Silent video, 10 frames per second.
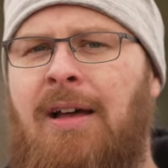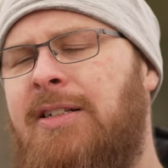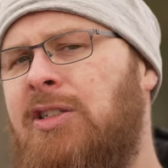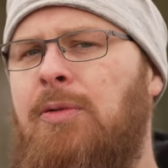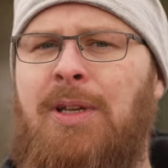
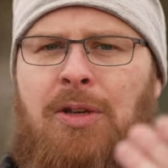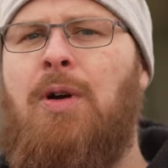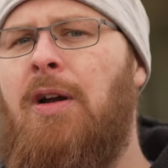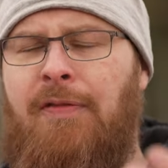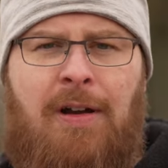assuming you
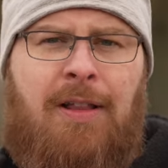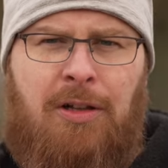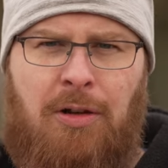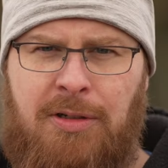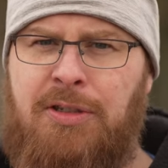are fairly
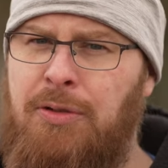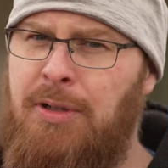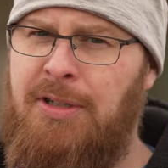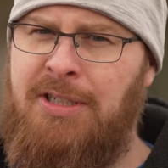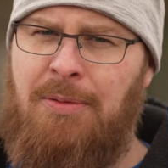close to
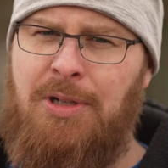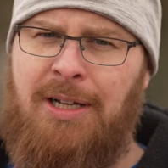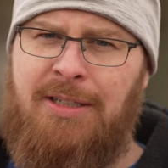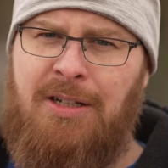your subject.